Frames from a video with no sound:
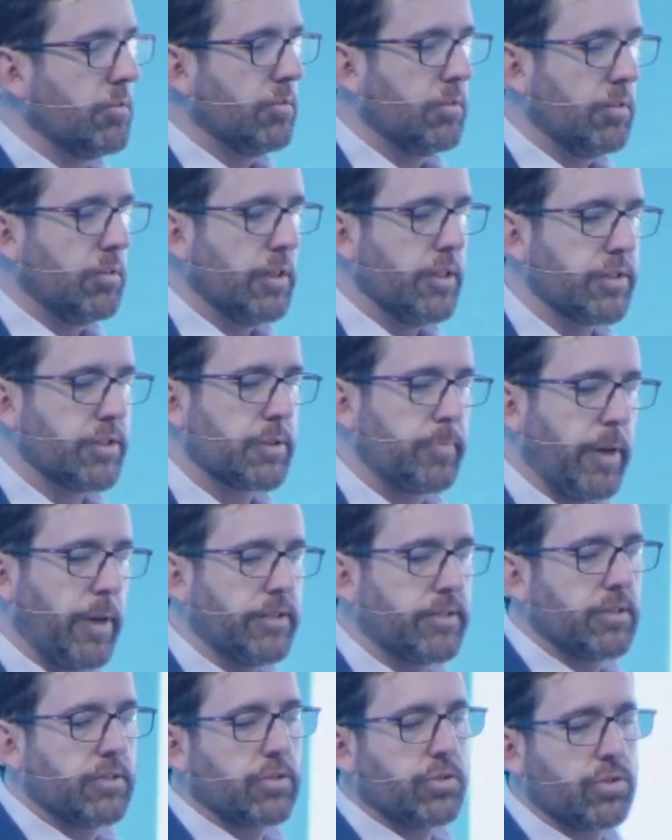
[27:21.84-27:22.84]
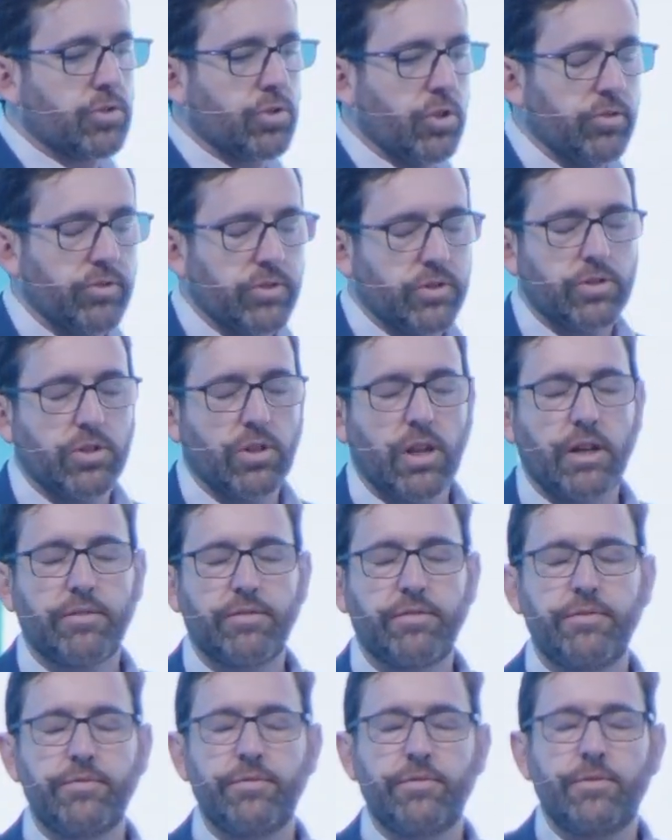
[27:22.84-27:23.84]
is space as a service, so like
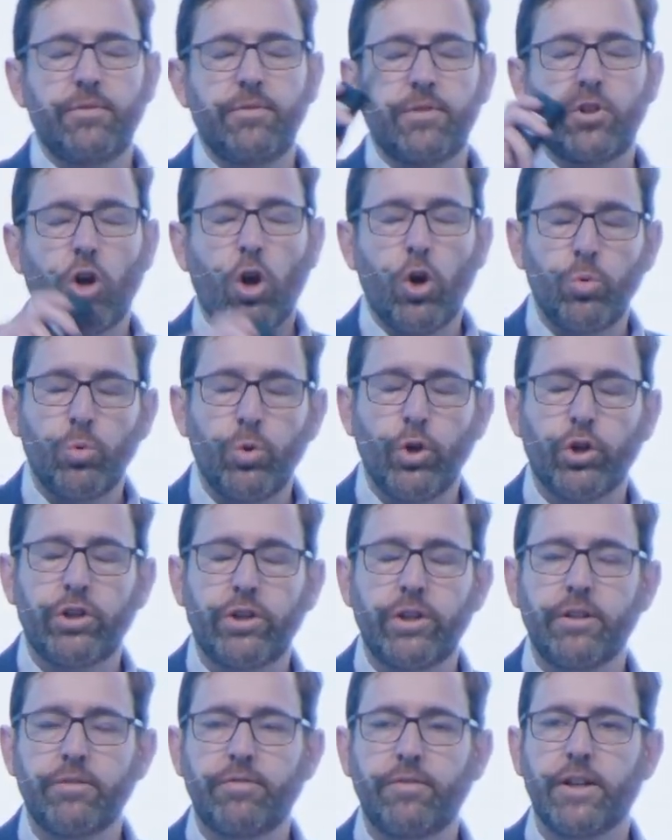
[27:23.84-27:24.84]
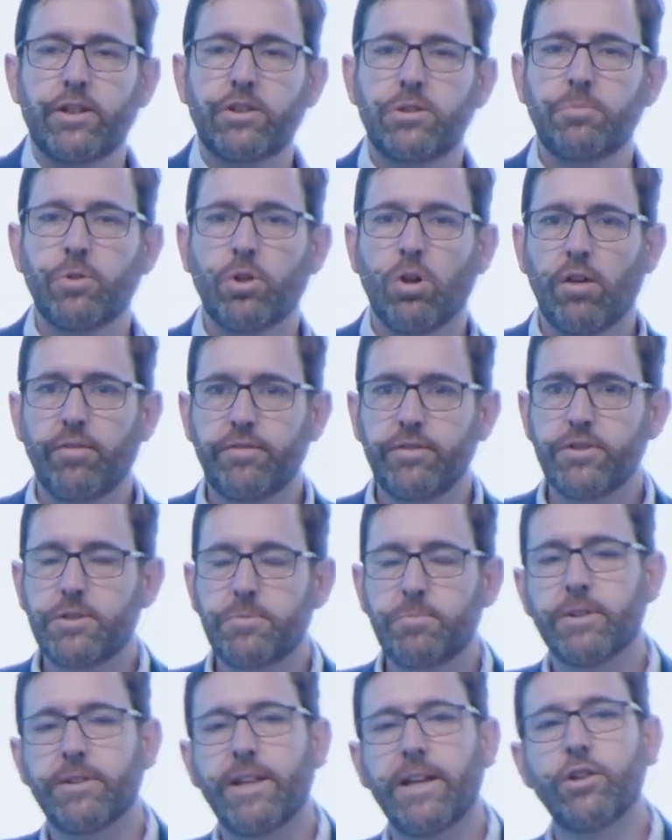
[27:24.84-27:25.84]
co-working, flexible office,
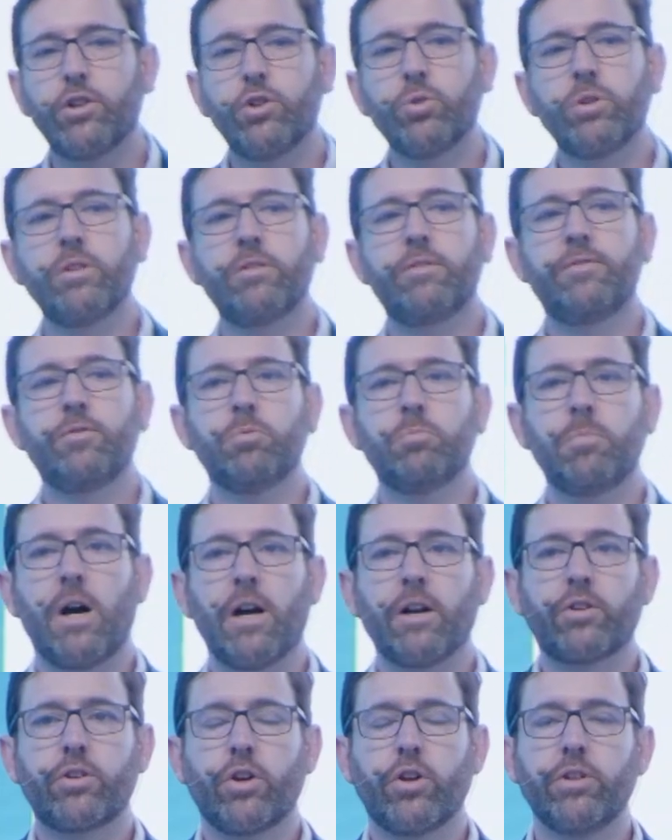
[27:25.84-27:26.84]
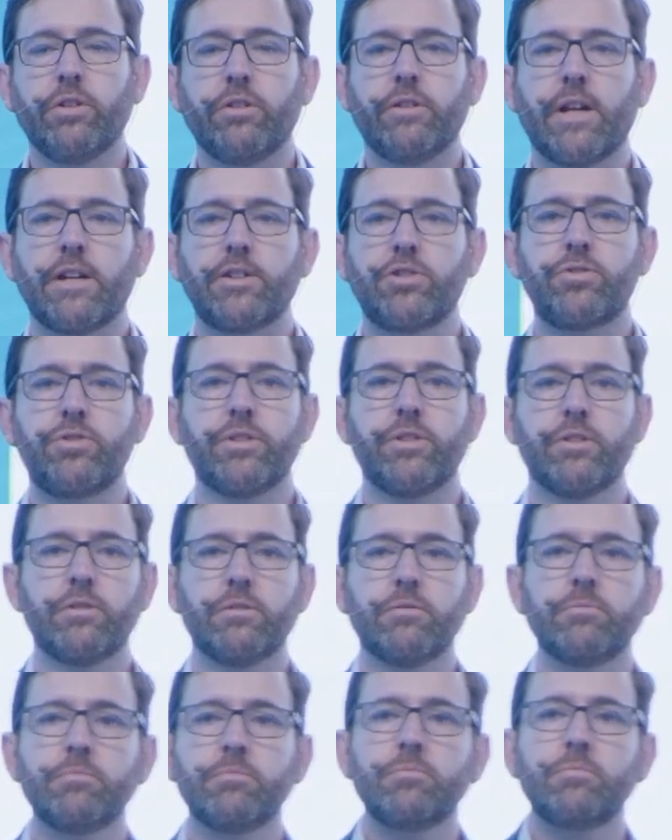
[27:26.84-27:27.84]
but they do it for
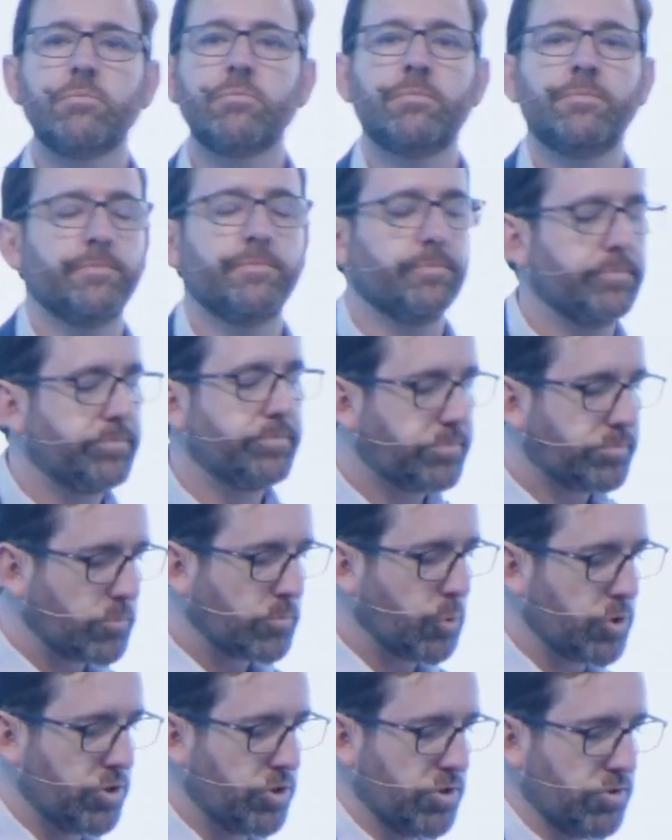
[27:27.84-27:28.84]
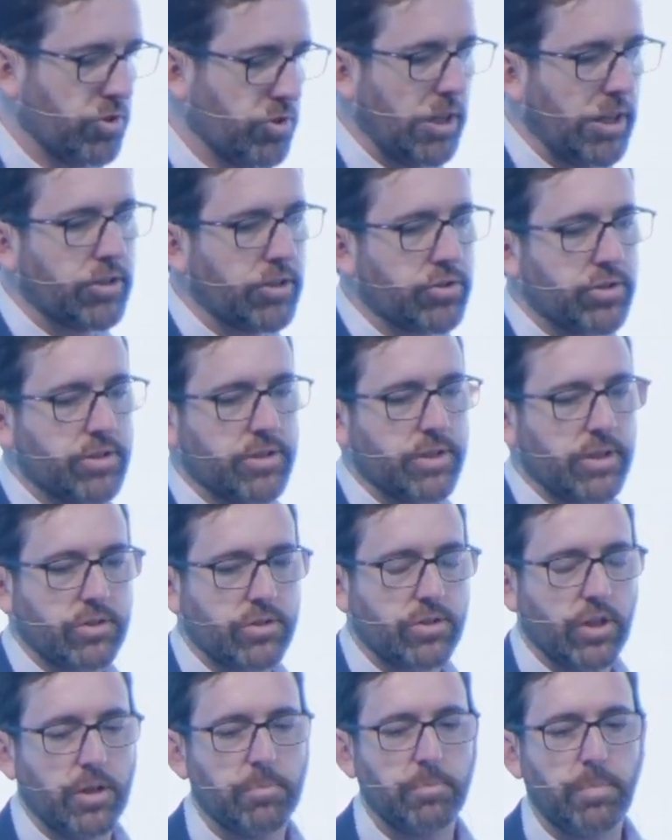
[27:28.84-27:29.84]
micro-industrial, which is really interesting.
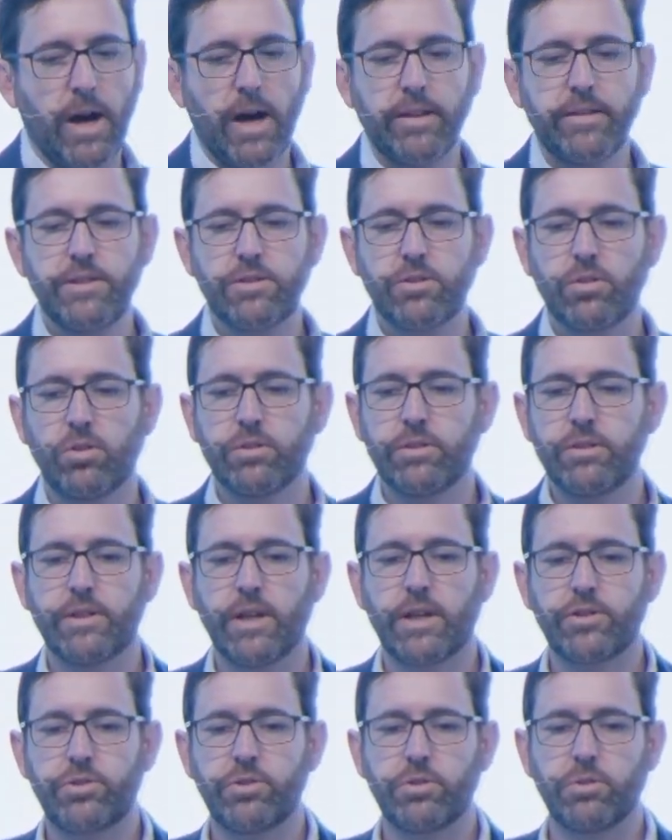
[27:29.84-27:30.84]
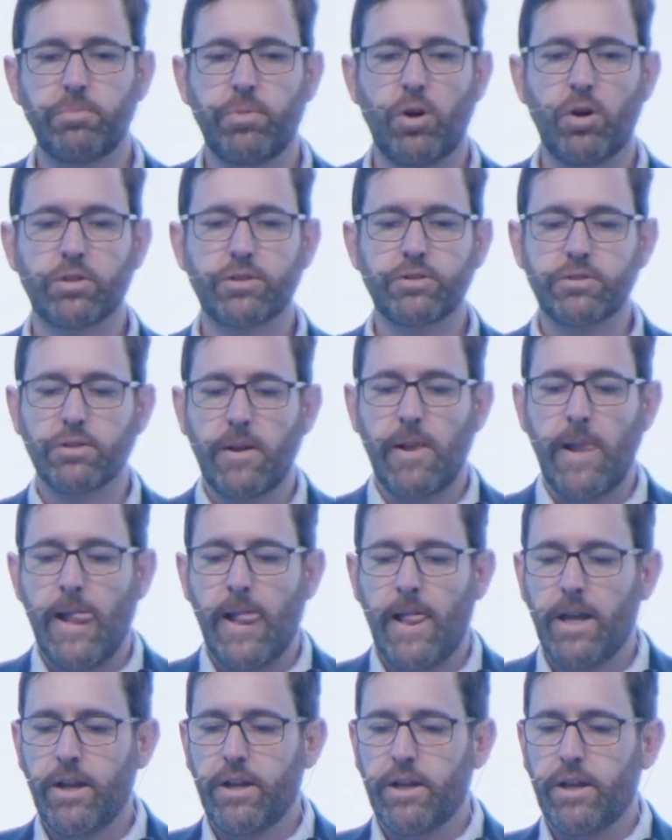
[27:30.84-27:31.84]
So they buy these old industrial parks,
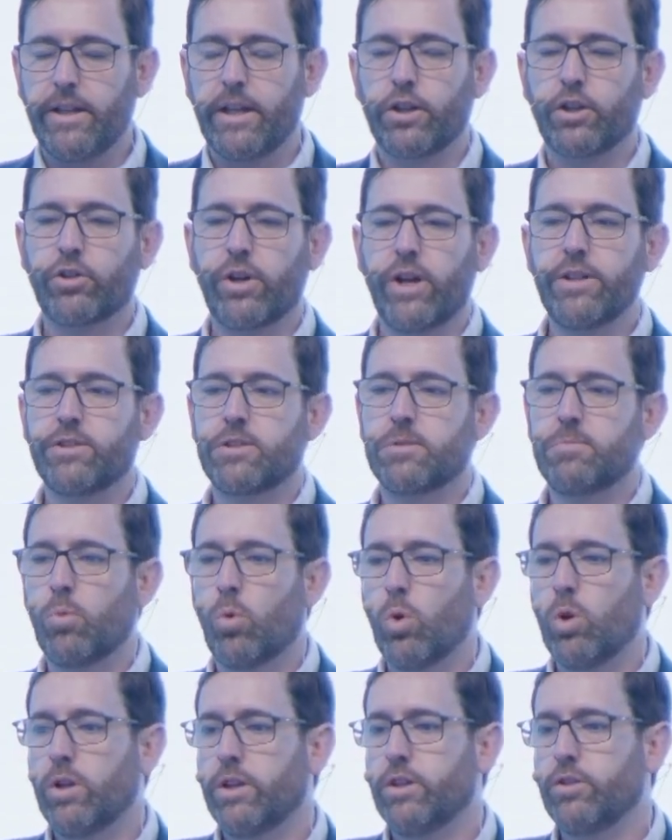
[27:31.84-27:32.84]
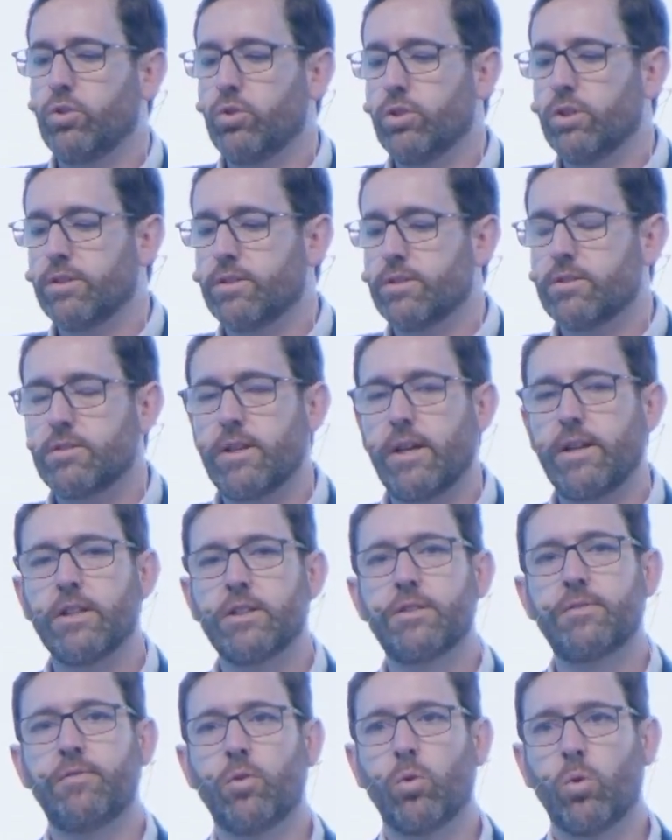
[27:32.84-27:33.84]
and they create smaller units, and
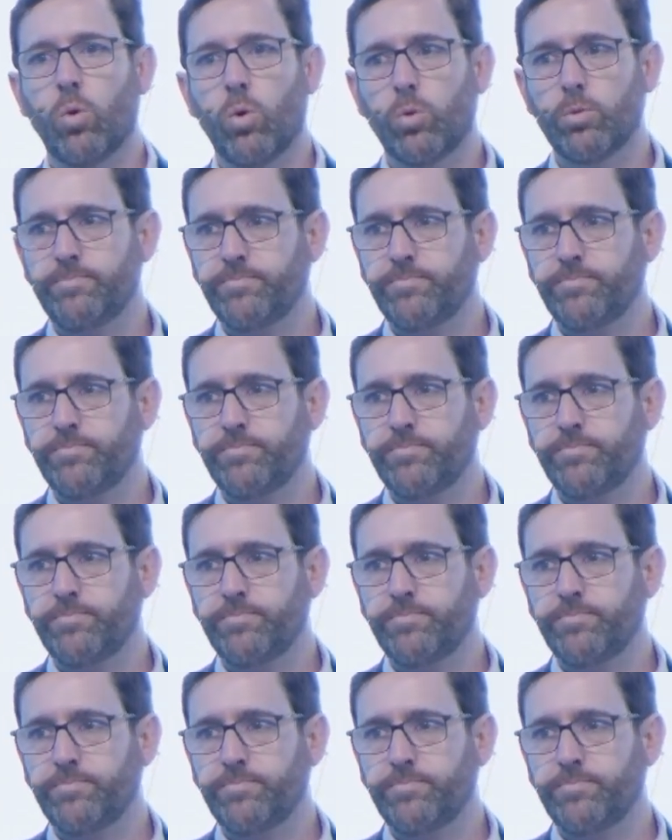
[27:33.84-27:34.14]
it's for,